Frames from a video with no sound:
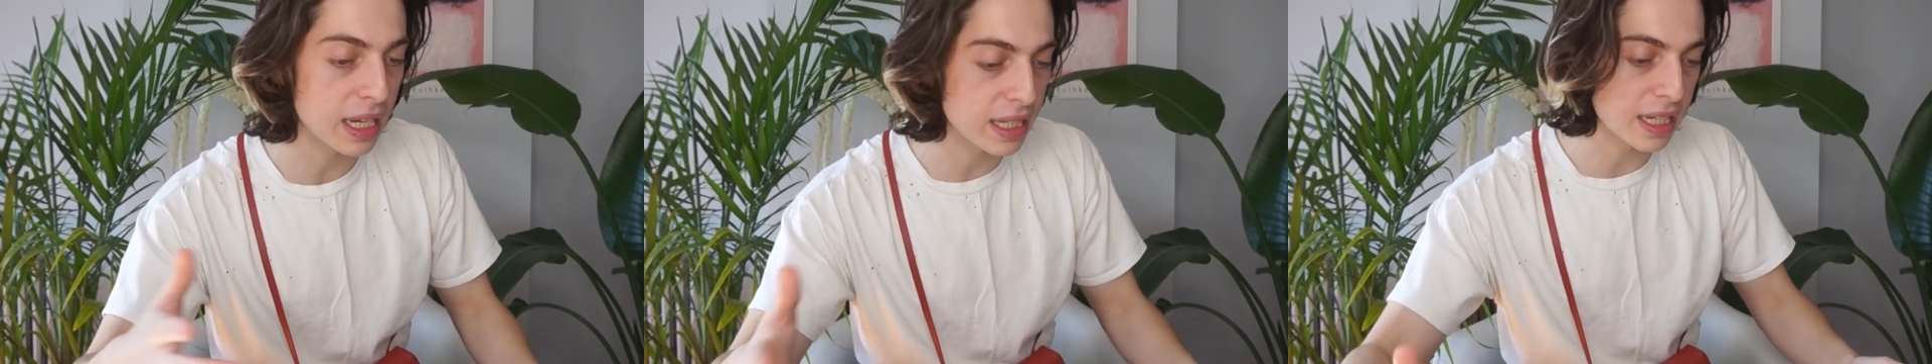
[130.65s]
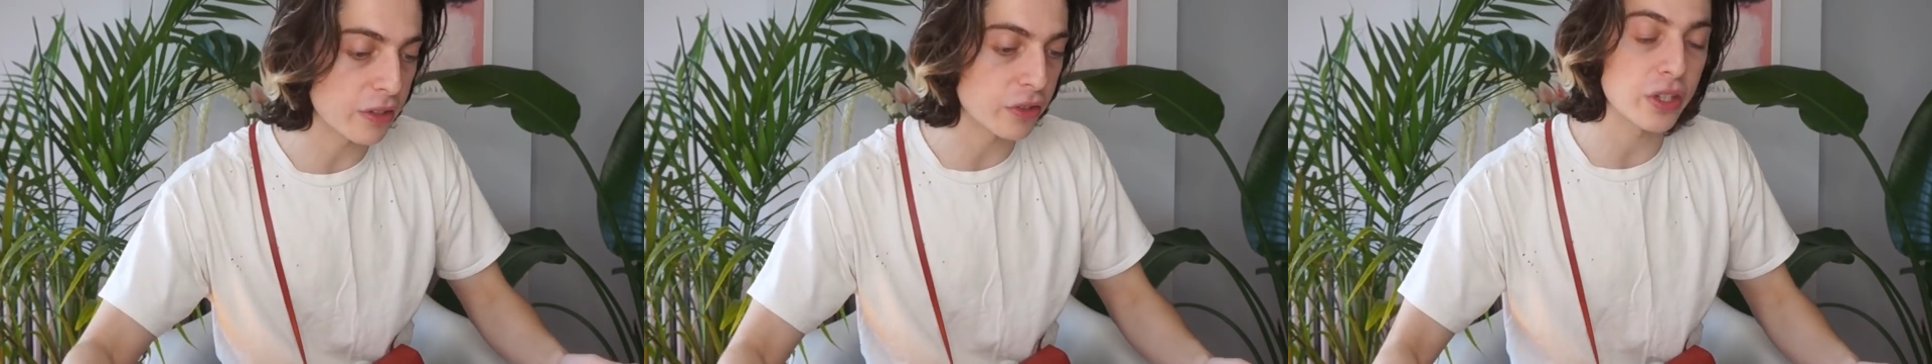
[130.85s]

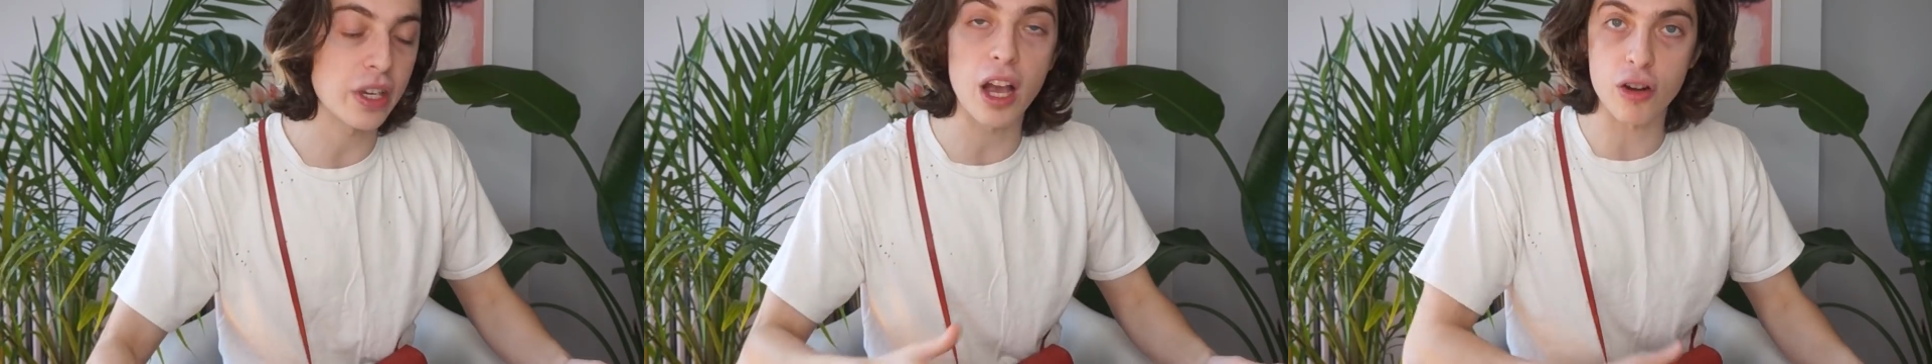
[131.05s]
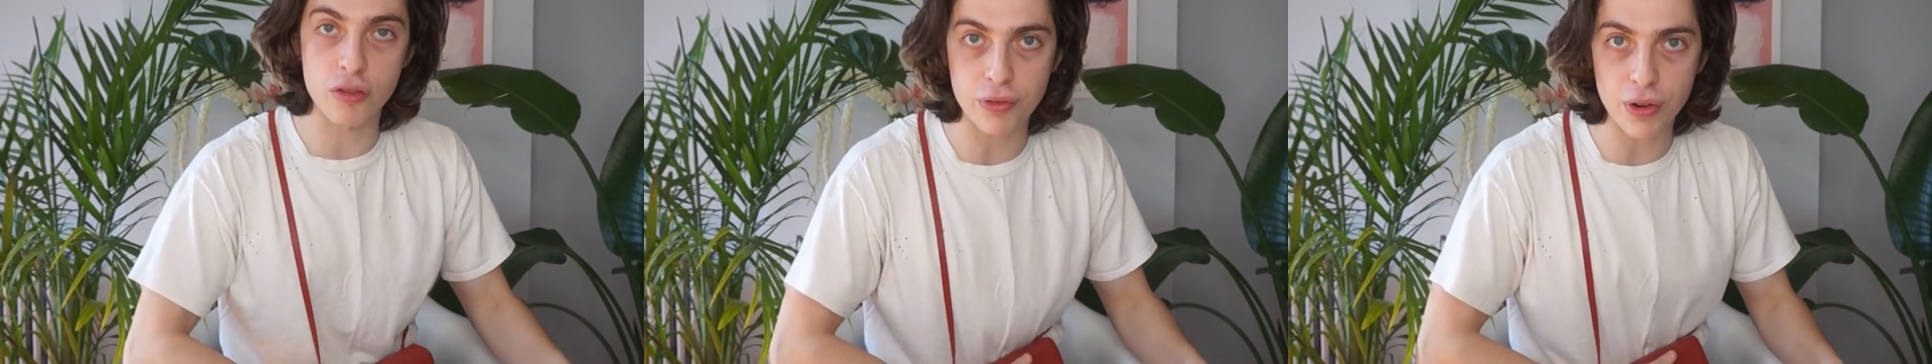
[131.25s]

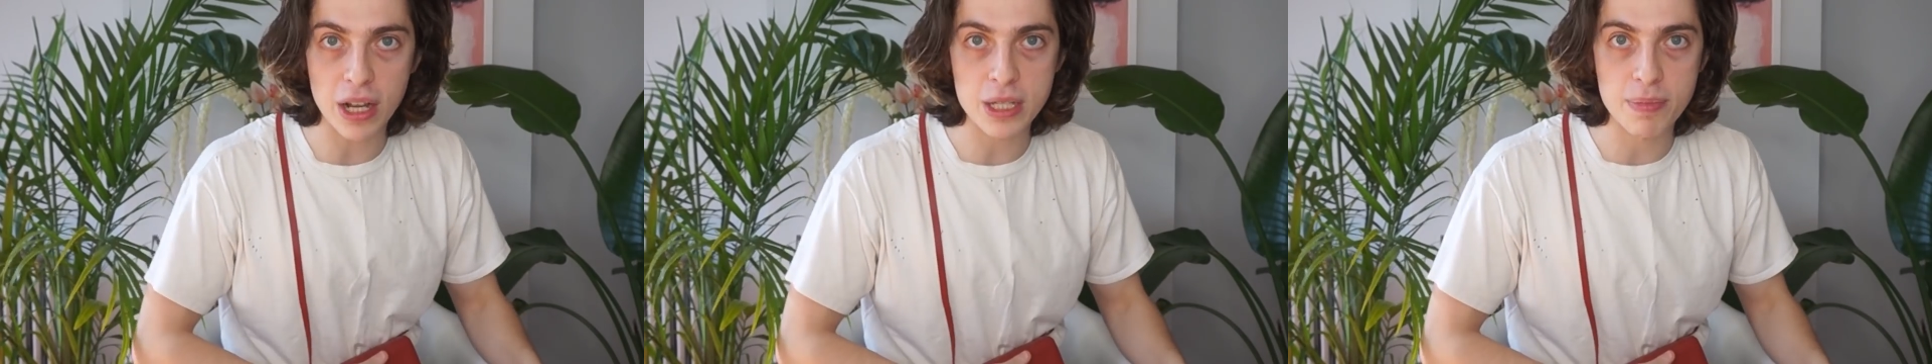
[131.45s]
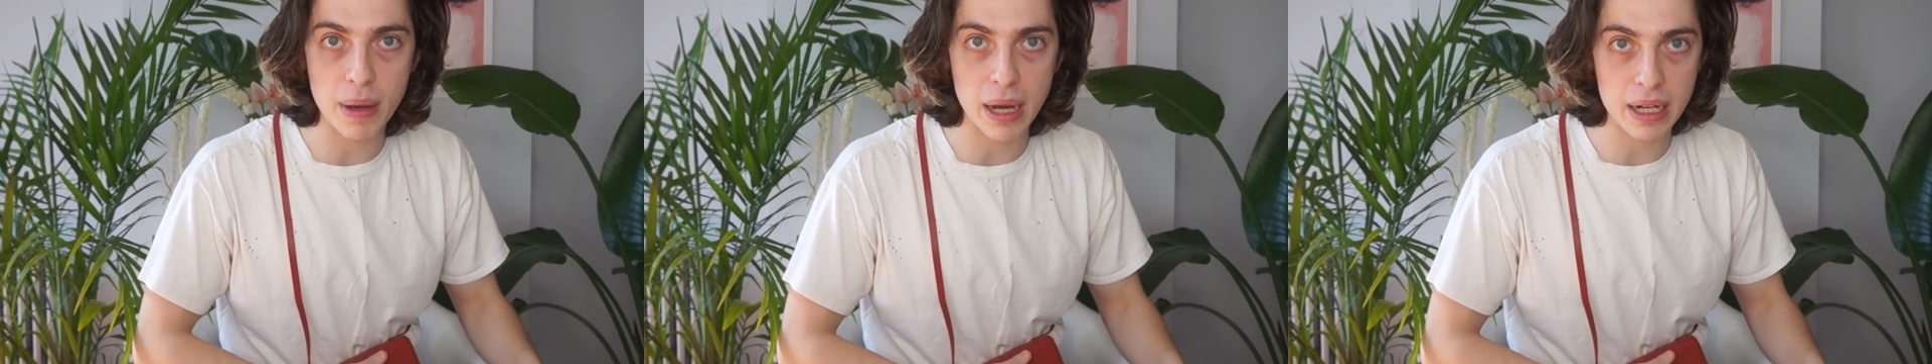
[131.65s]
essentially, a
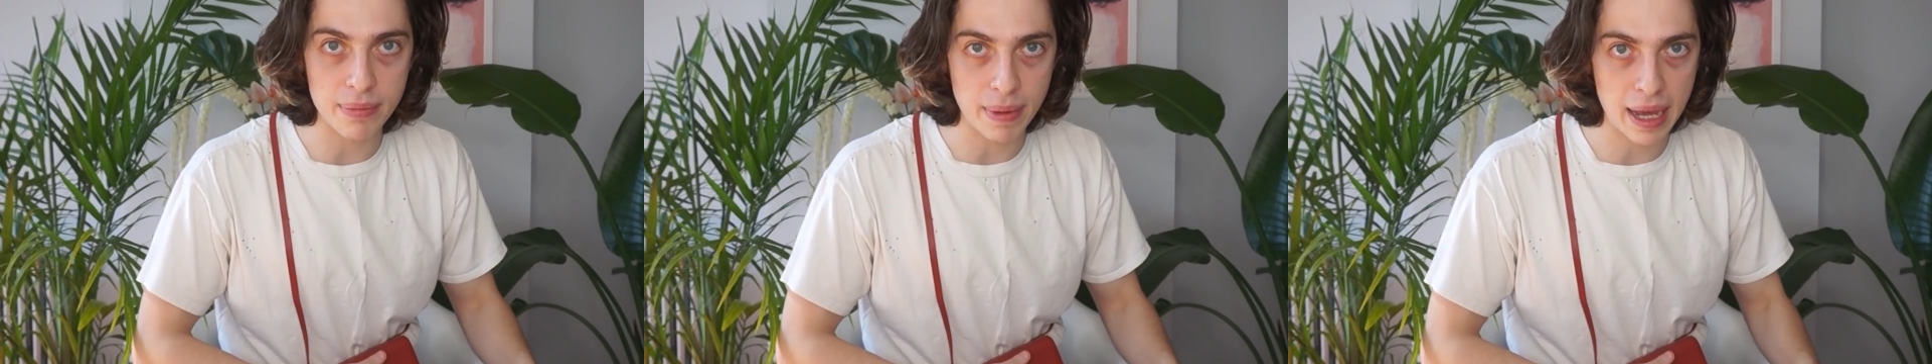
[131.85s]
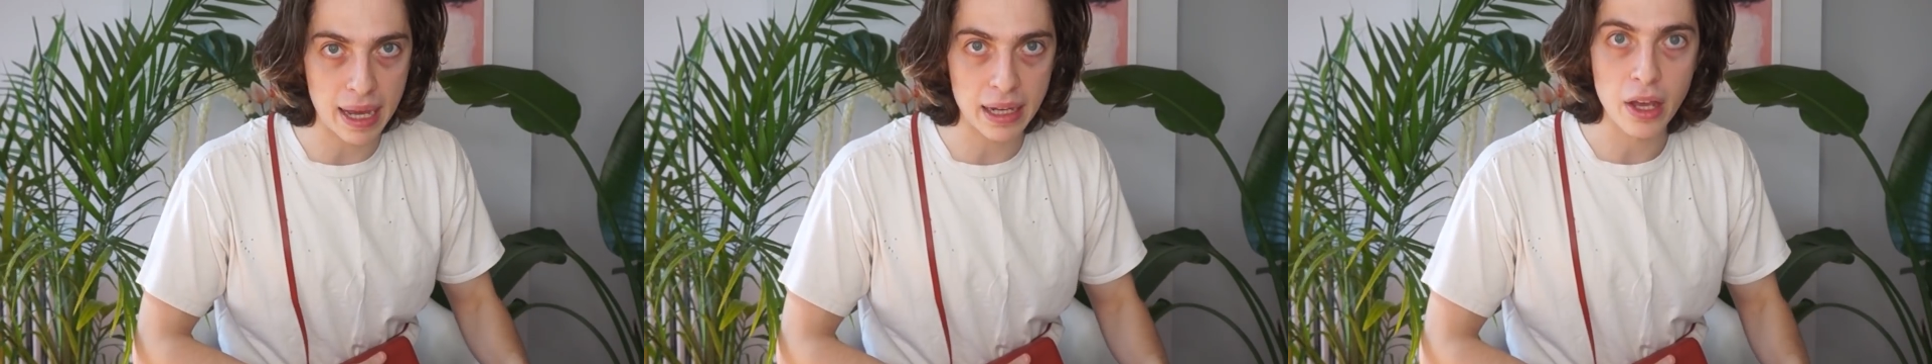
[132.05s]

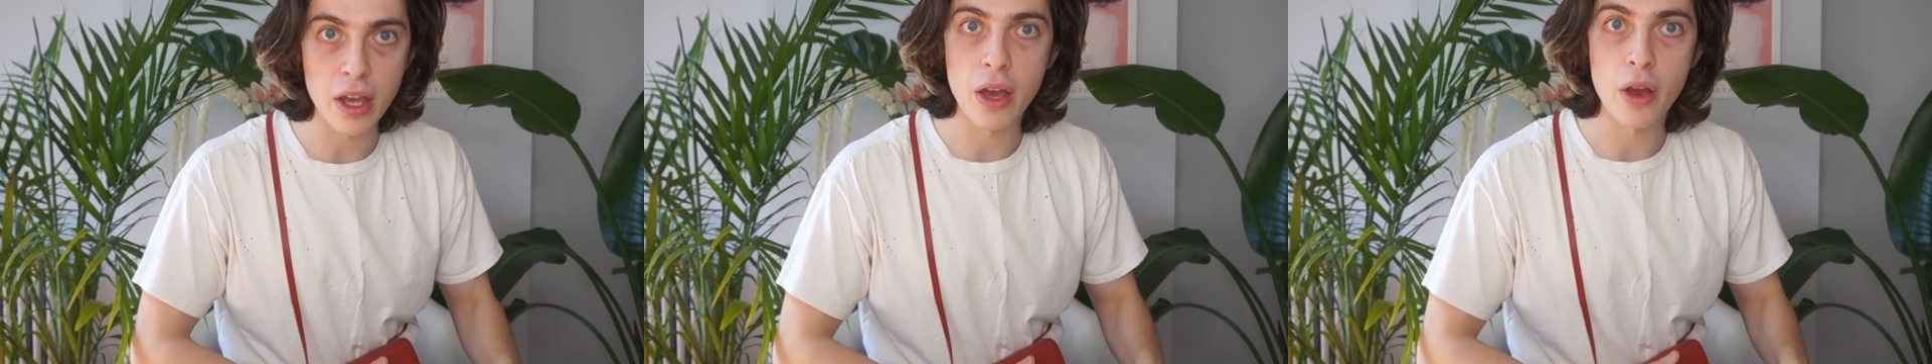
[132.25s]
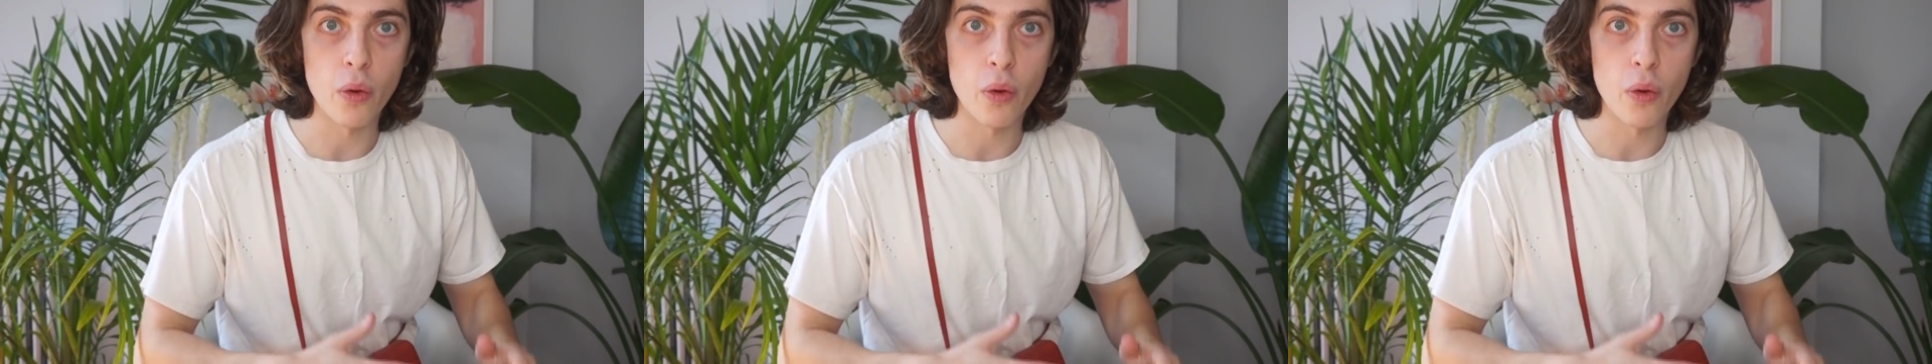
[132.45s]
crossbody bag.